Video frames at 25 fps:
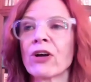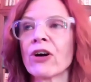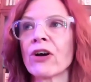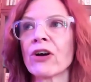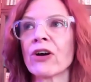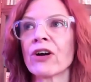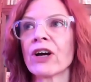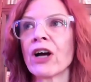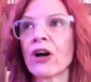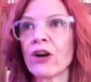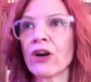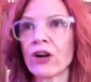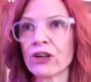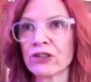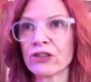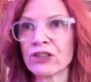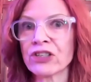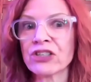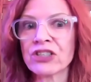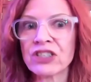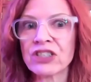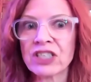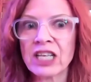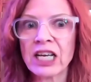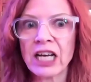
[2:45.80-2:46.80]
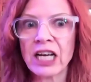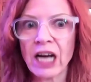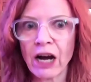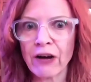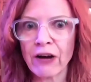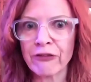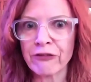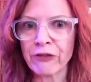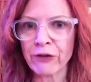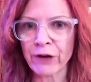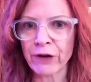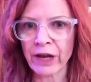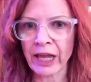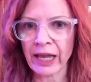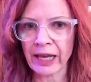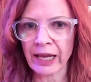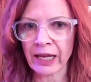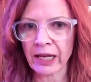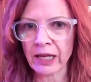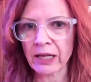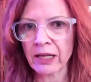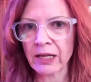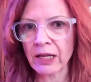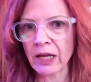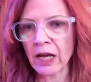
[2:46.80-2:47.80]
are, are
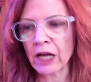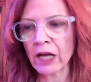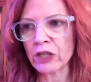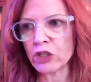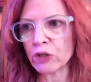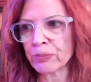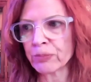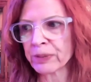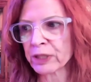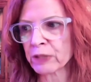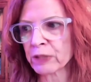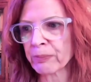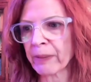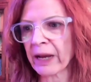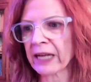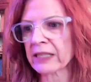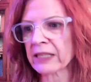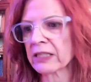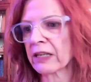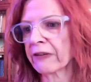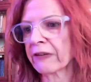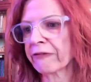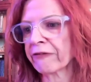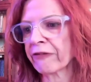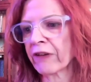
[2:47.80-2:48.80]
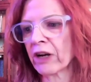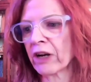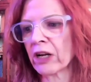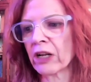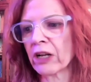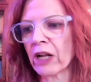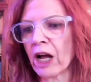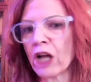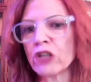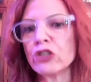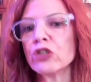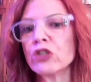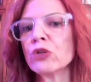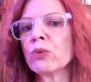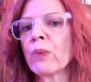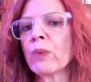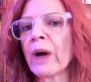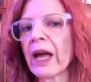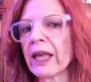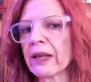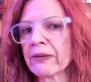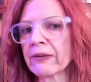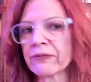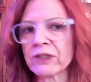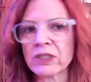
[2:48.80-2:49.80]
discovering a new perspective, a, a new
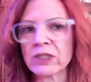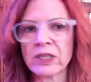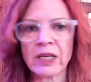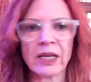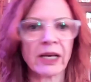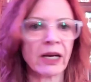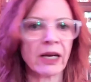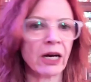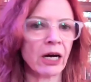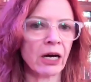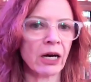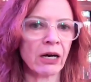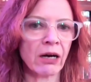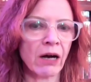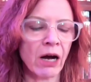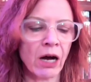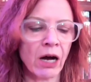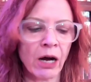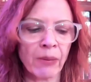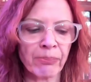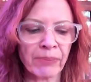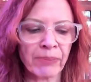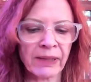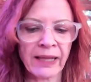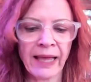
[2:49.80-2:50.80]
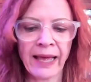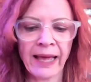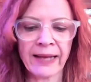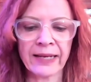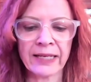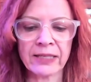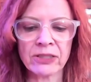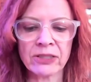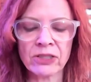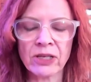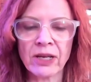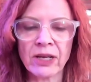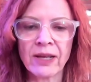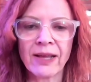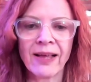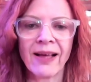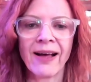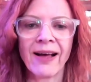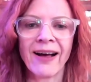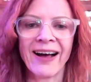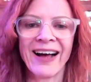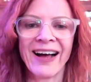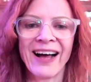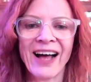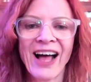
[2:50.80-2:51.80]
way of seeing our, our planet.
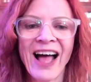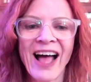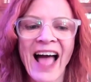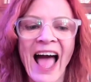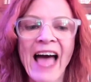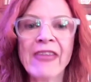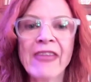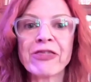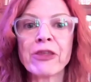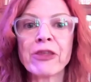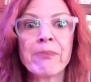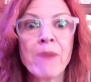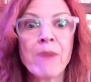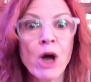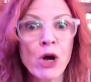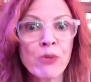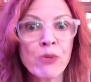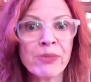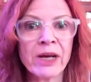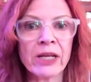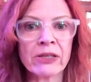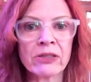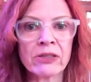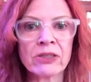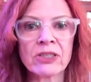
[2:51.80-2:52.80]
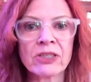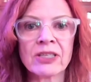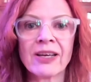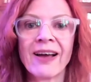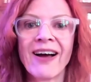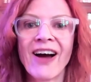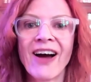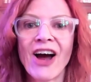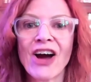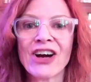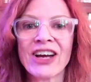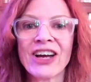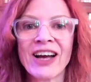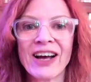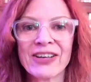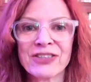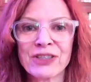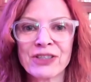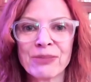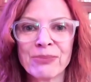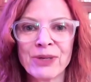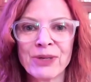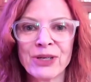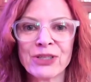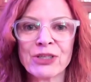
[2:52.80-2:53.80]
Uh, at the moment, our
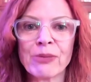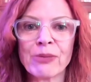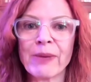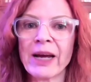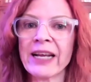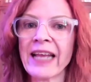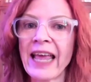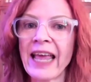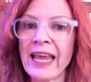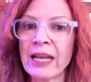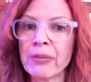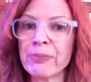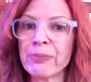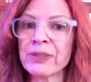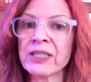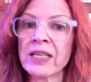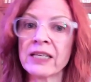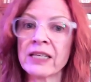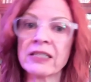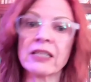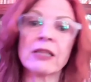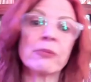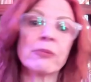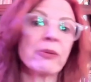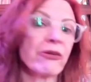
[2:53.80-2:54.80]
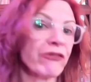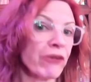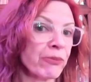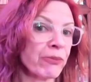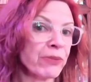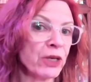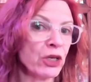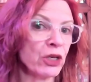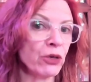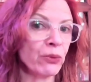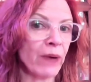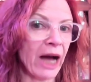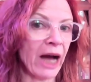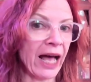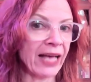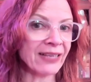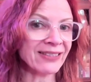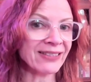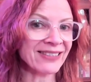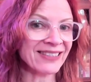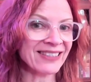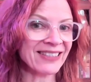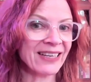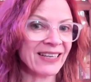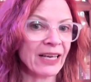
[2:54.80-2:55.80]
customers, about 80% of them are from the
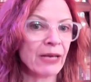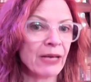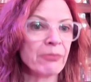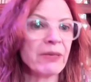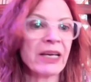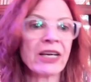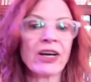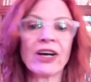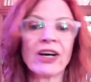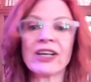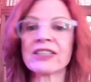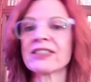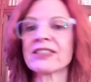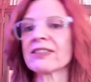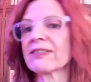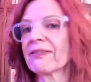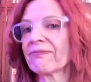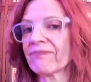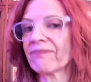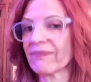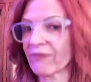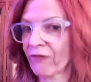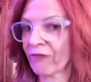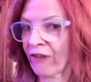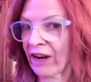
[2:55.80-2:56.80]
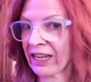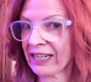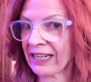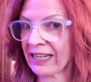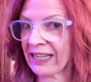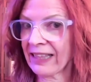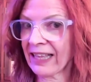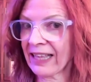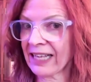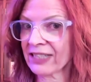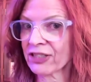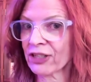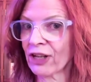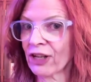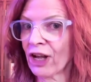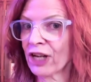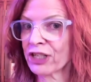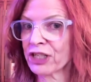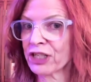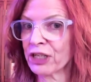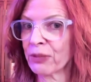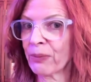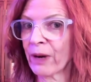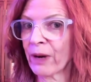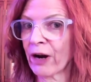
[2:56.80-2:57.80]
US because frankly, that's
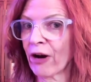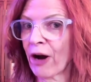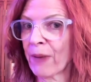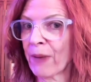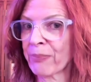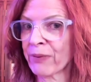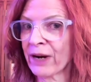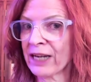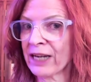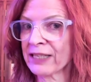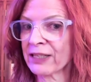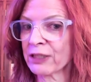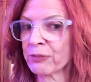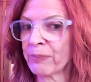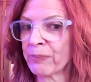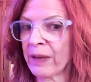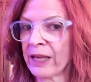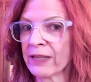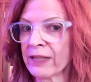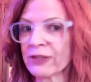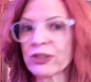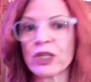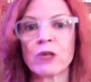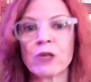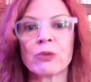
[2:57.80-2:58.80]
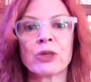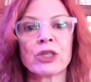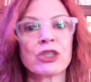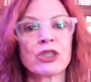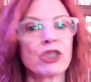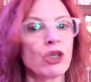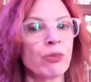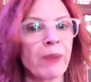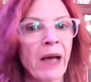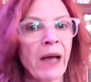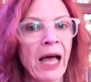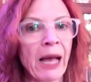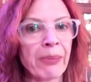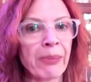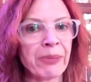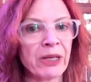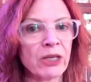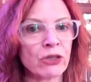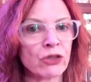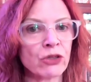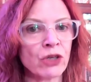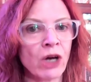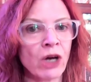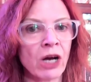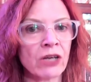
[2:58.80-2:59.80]
largely where our press has been. So we're super happy to
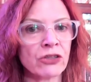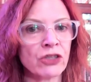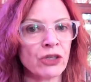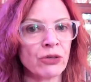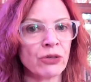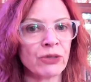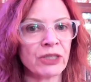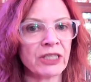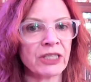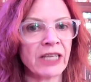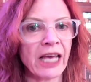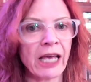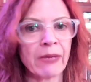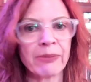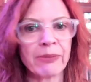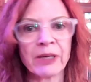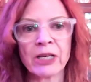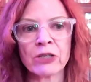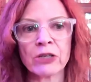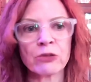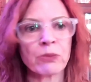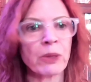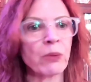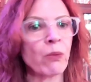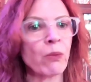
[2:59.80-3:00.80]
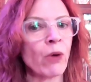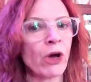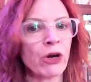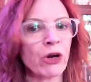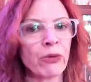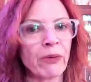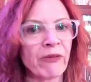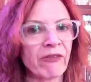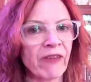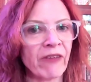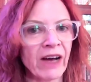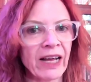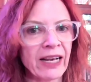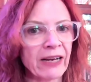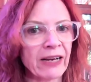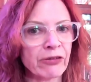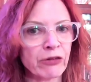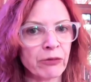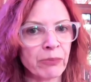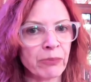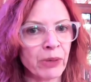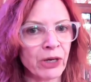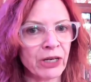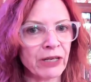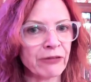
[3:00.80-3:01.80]
talk to you today because we want to invite
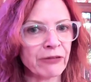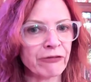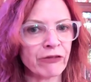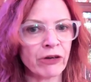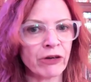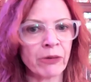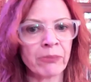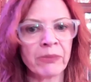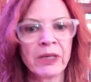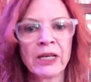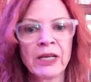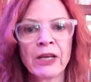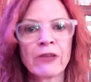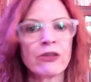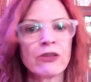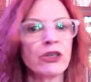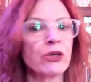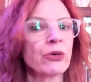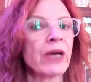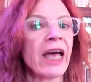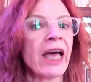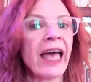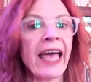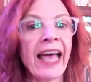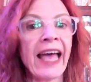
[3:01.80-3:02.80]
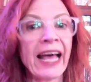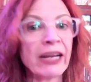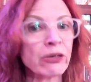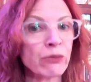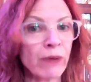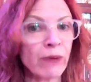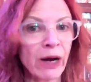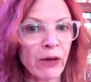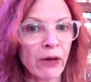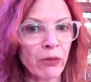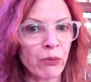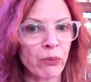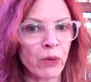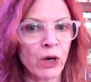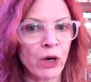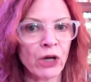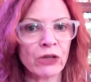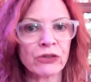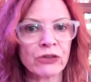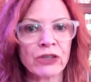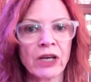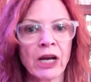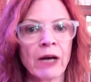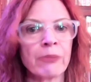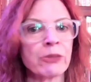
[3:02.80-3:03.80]
everybody from the UK and around the world
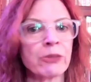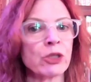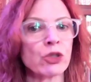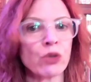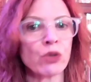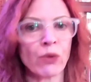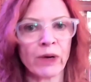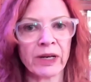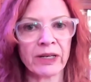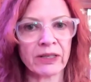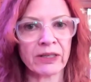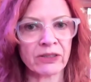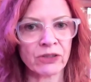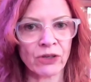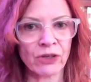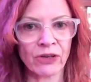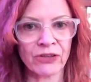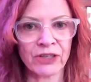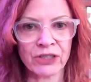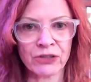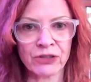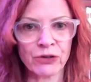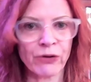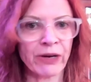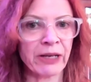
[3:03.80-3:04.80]
to come and join us on this